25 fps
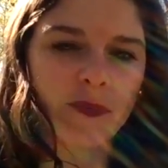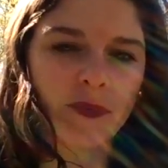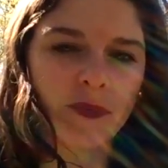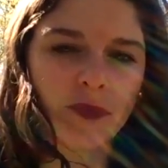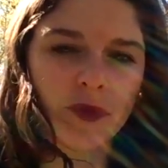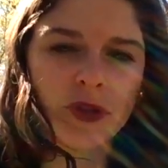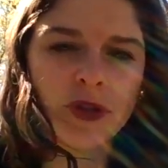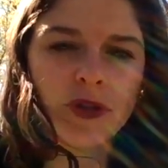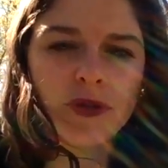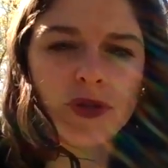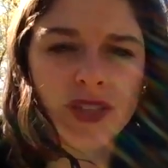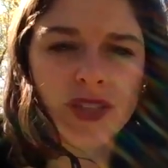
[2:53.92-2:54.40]

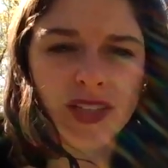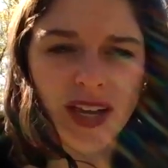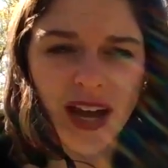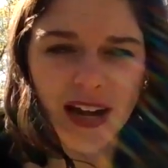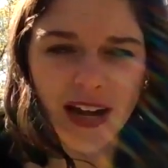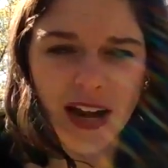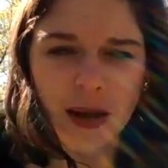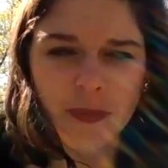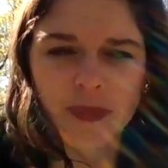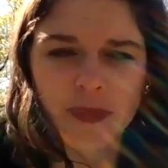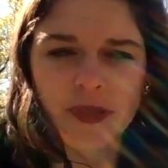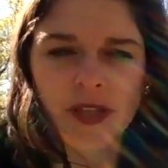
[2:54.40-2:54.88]
new
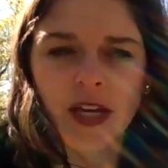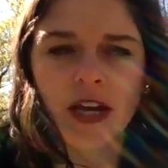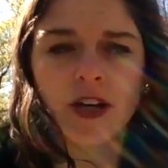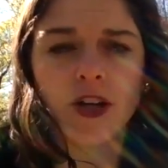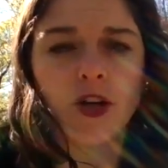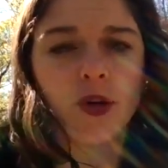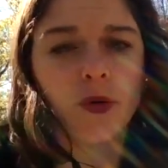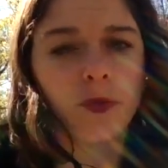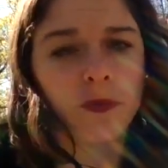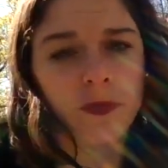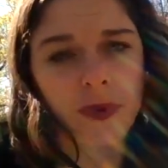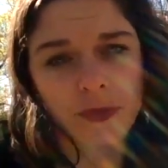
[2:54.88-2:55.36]
signups and
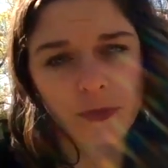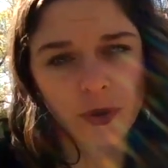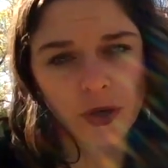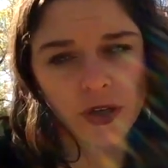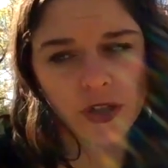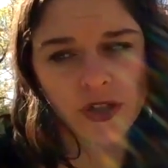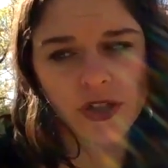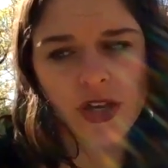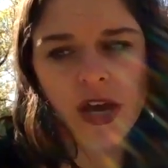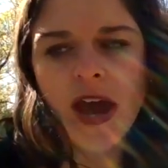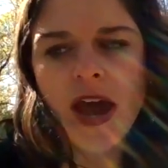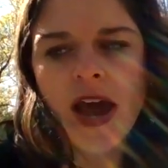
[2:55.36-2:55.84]
new
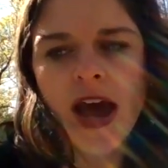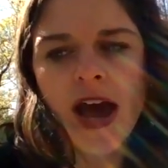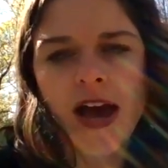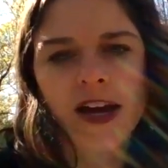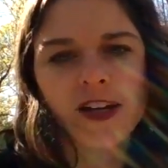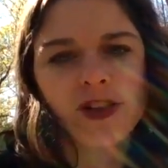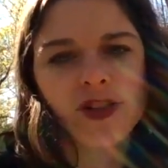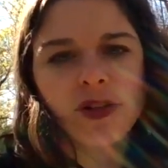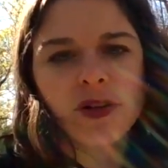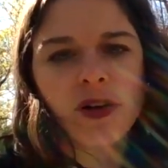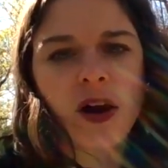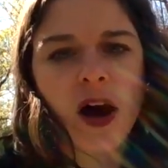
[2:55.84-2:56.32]
members,
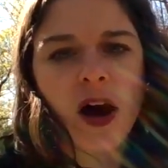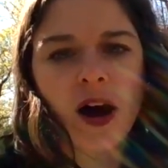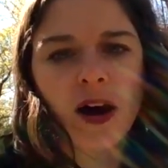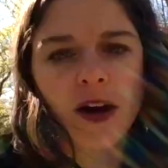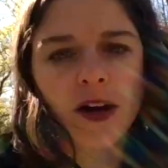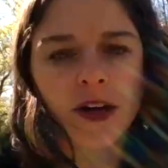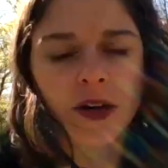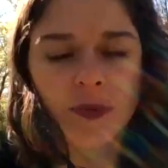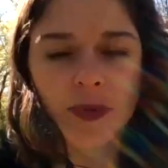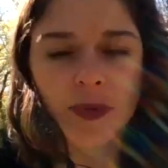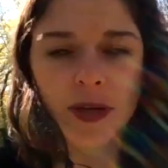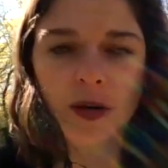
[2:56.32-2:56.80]
as you're not
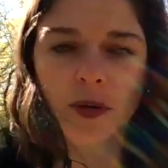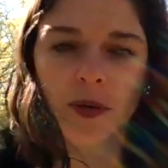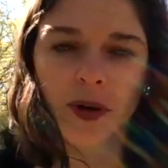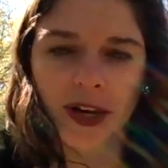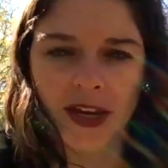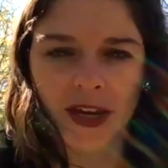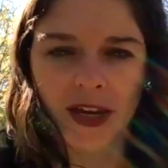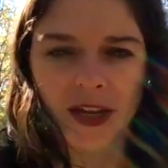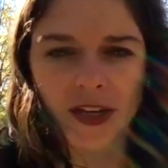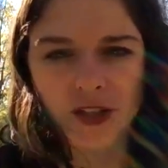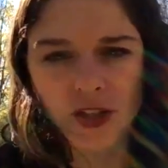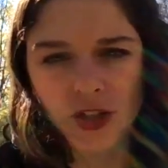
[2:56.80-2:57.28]
going to be
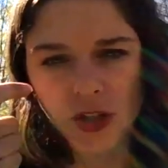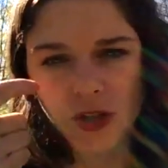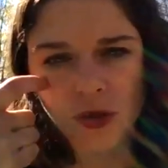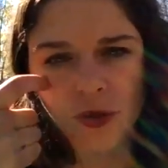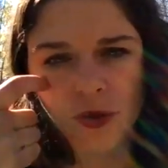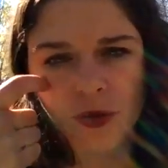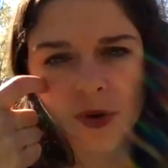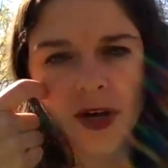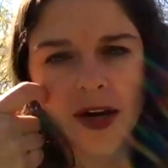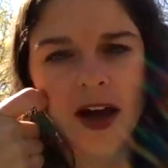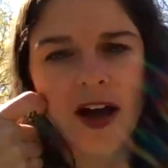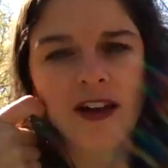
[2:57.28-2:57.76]
going
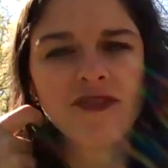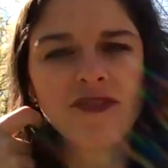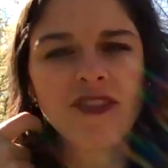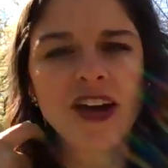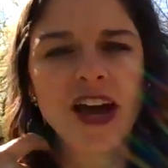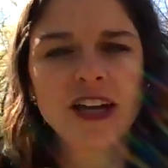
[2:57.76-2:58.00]
into enough